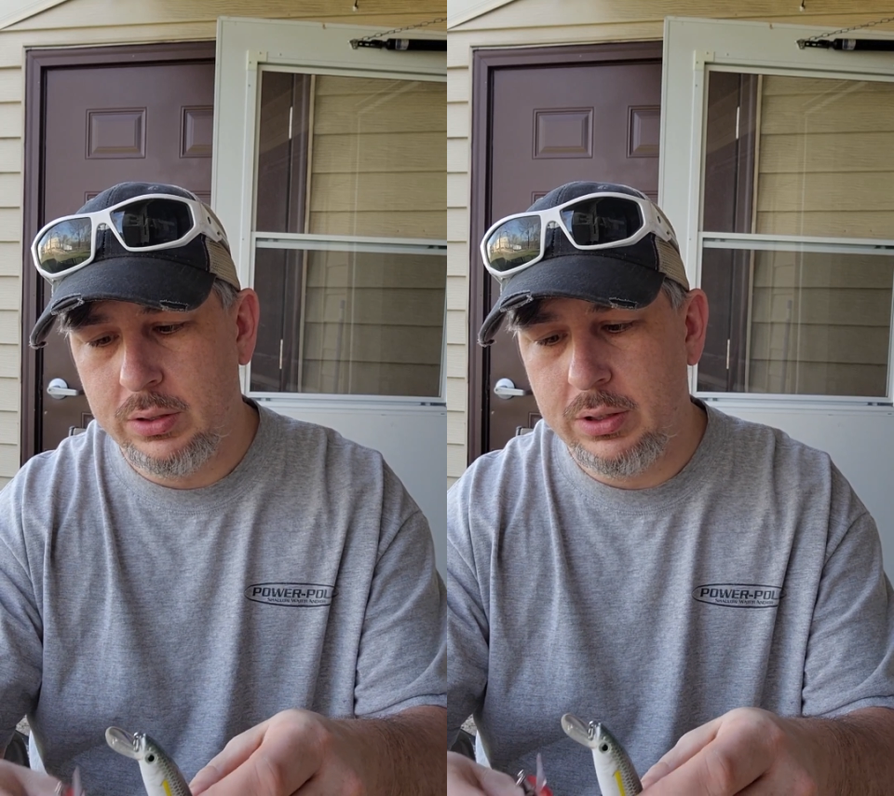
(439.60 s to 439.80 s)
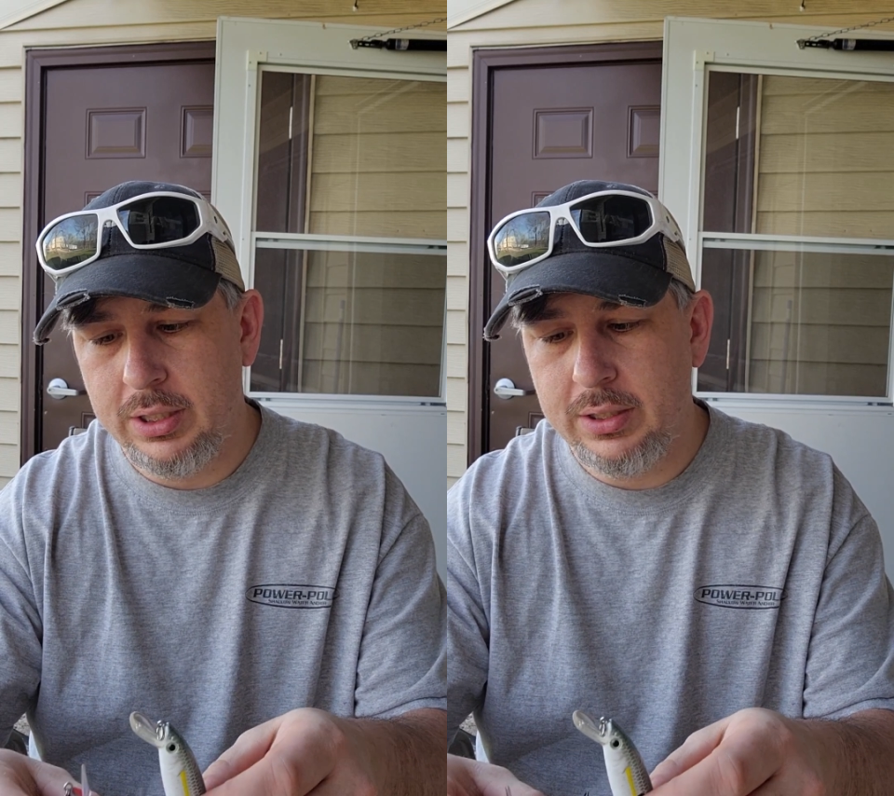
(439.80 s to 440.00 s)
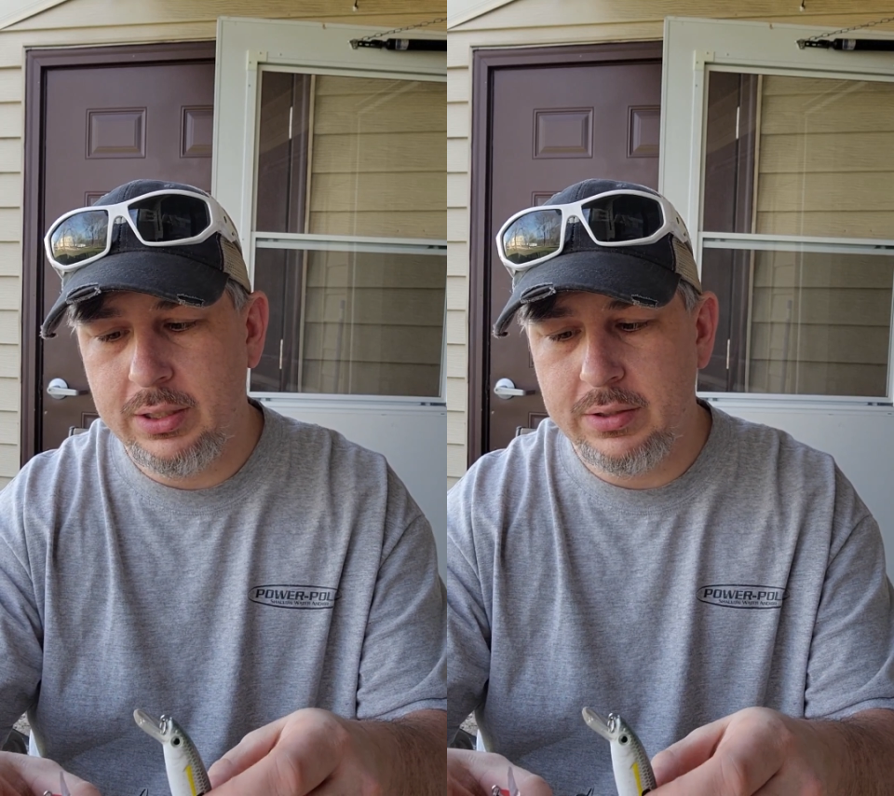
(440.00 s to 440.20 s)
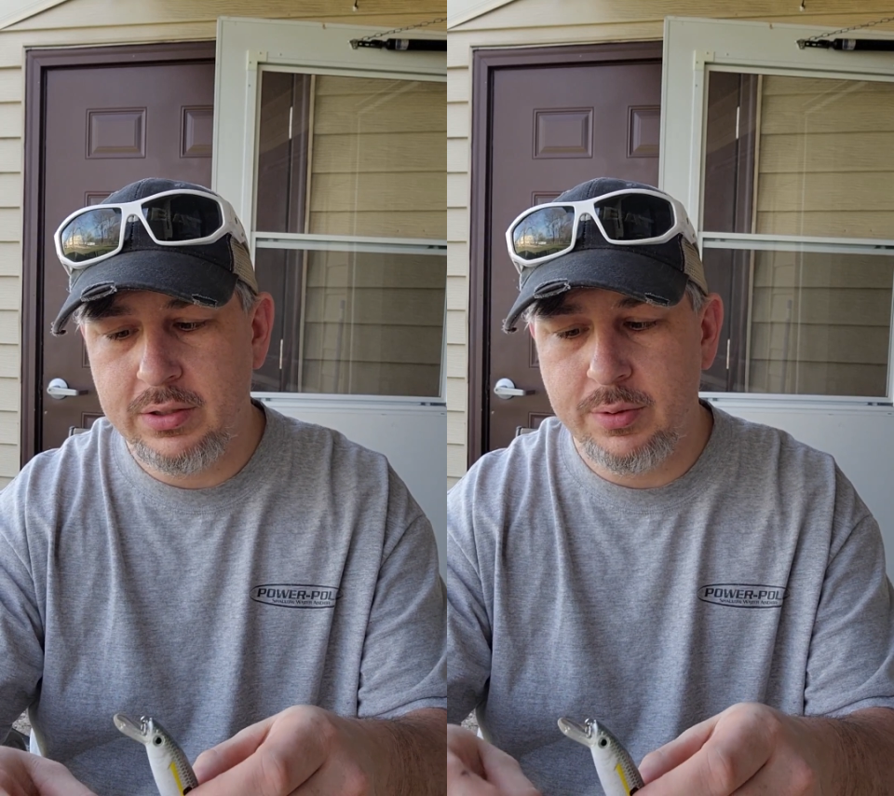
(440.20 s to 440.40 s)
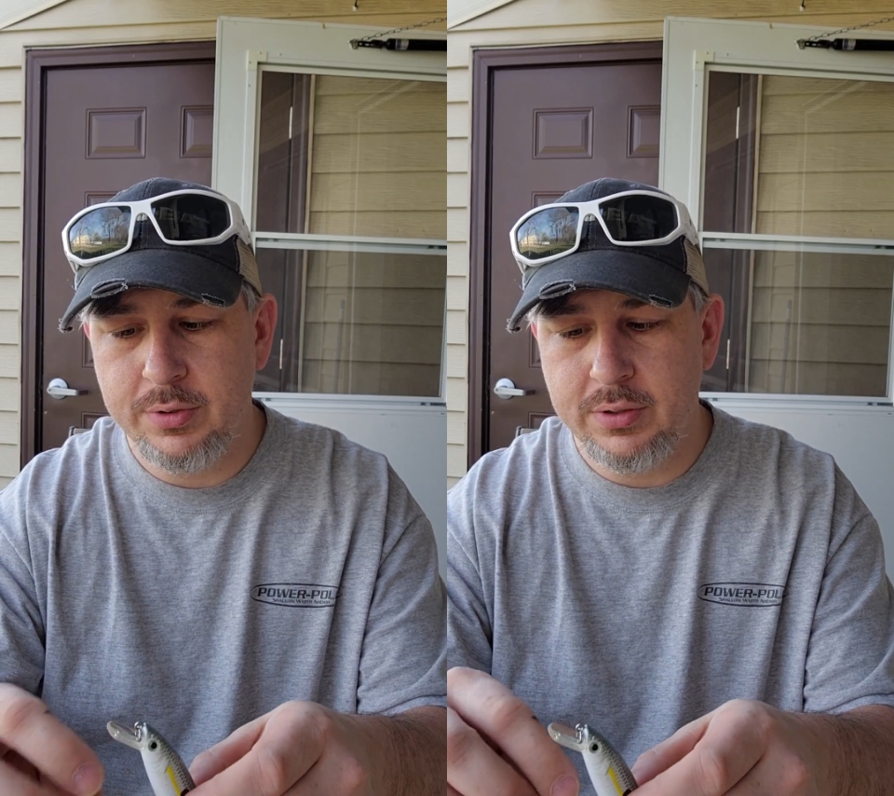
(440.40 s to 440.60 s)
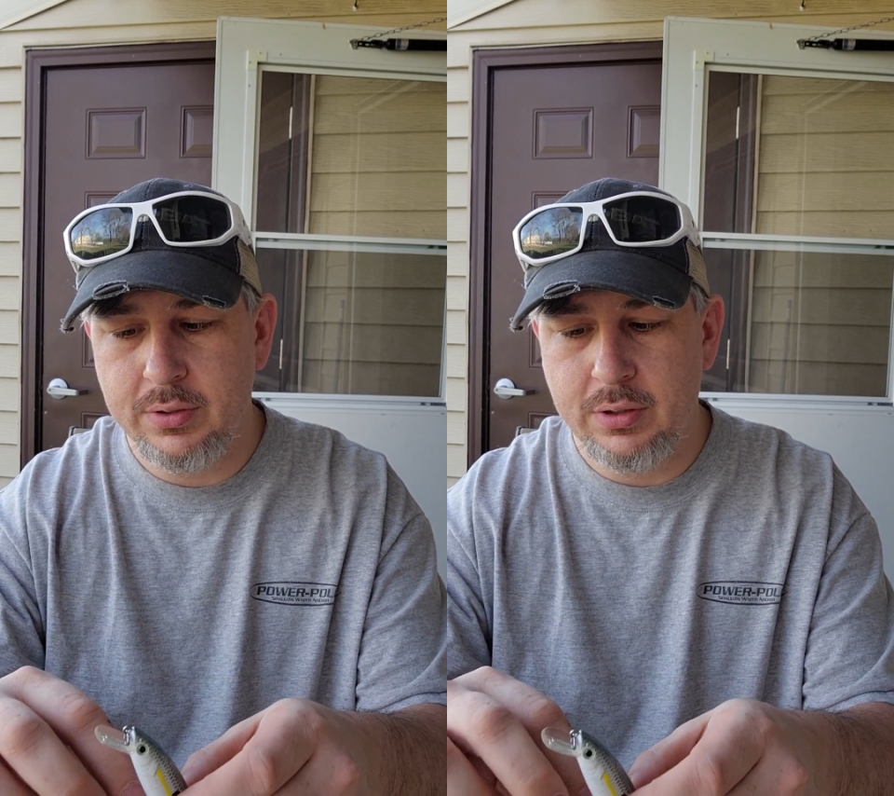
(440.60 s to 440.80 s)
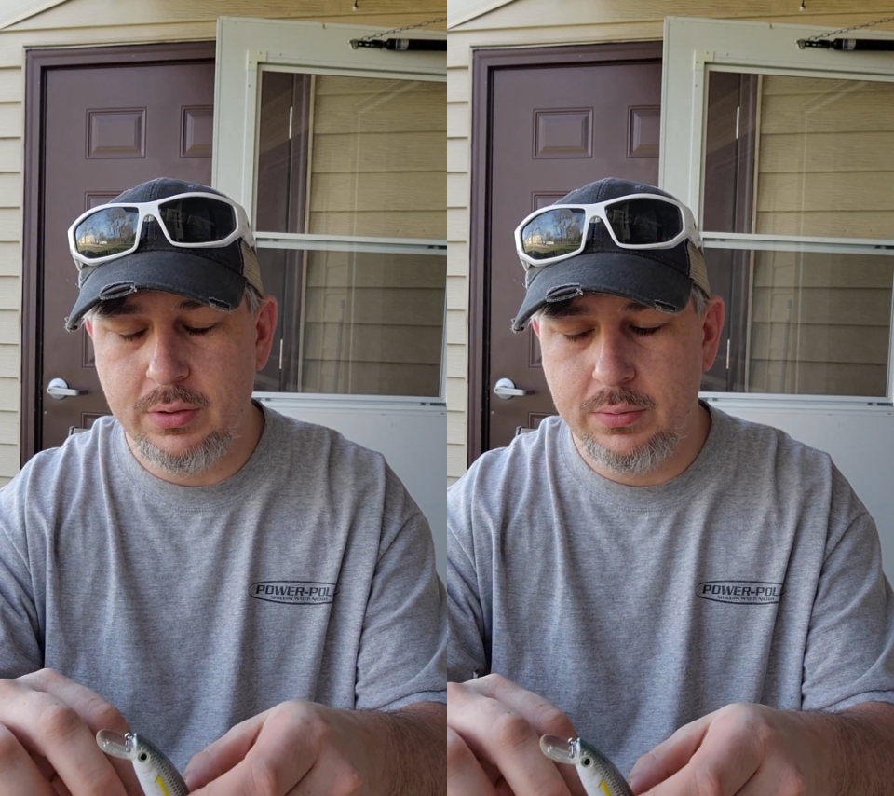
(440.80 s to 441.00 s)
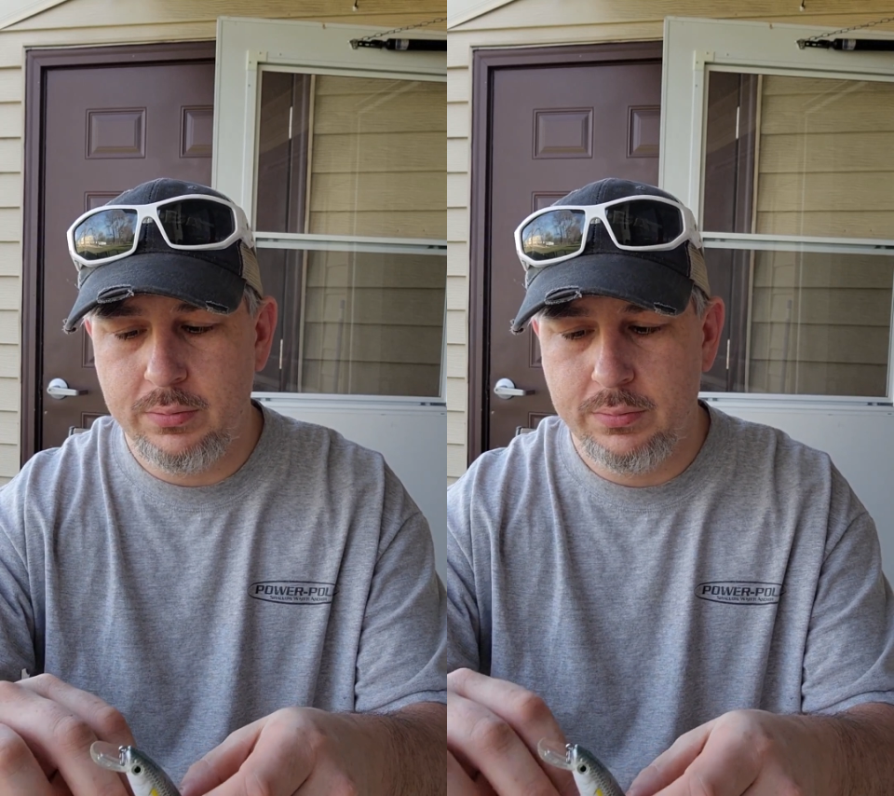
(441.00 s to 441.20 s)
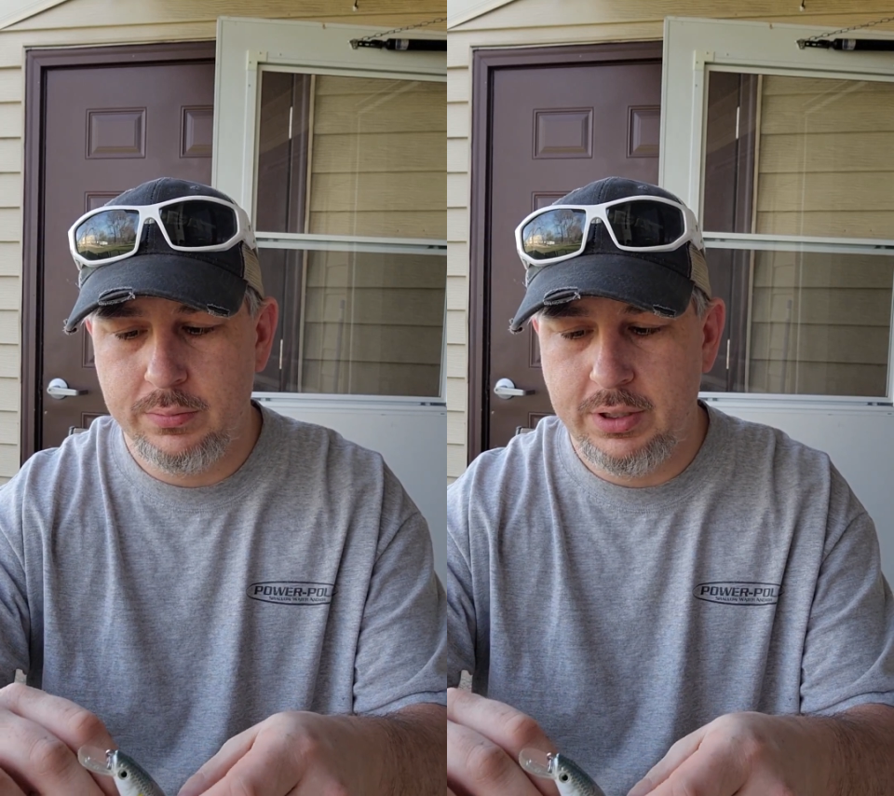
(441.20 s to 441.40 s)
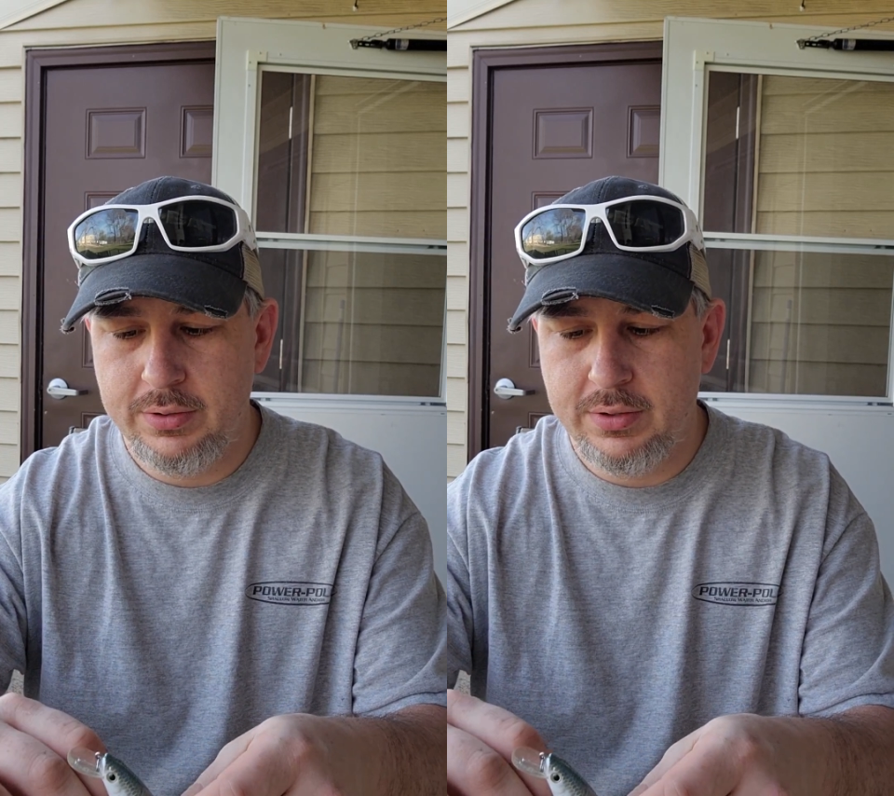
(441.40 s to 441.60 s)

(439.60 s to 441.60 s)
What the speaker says: Had to get some in, that